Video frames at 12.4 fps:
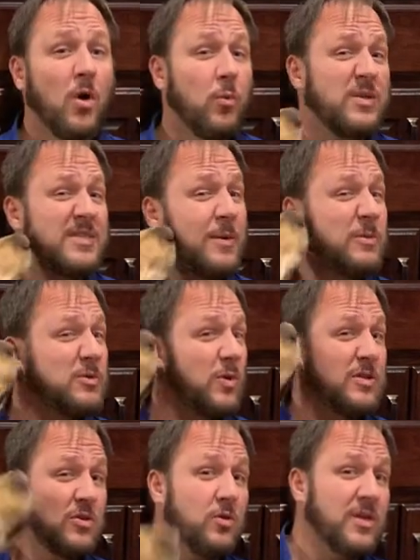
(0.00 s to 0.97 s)
We say
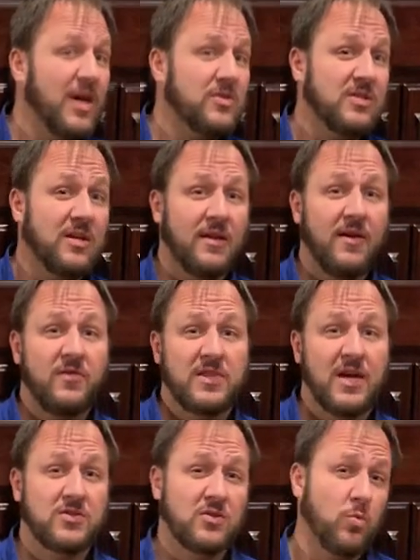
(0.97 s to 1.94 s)
between 2,000 and
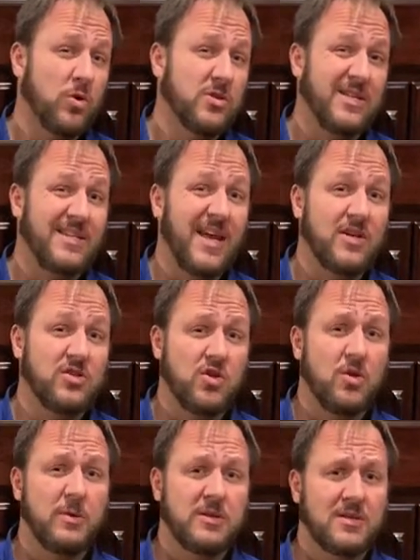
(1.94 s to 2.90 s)
11,000 words a day as
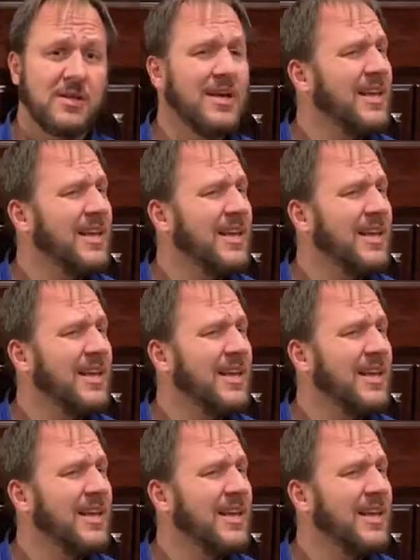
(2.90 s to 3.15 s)
humans.